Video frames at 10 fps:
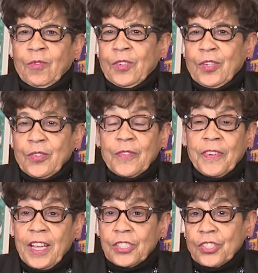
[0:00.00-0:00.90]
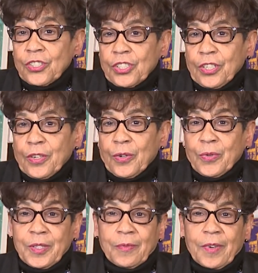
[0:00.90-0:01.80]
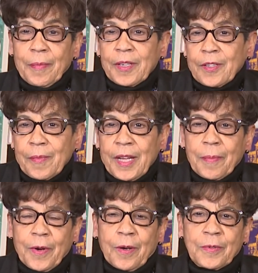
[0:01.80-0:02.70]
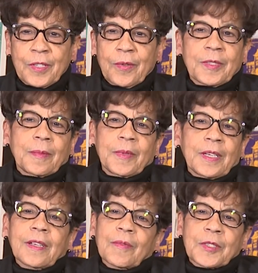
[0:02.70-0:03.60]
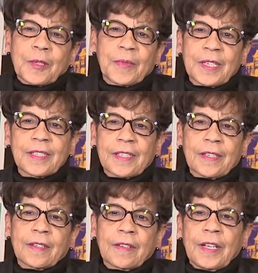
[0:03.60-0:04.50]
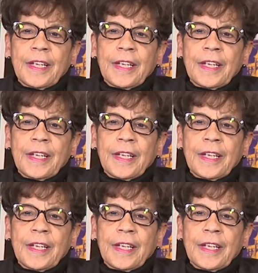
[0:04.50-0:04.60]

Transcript: you know, the fashion show and wrapping of the maypole. So it was a big, it was a big deal.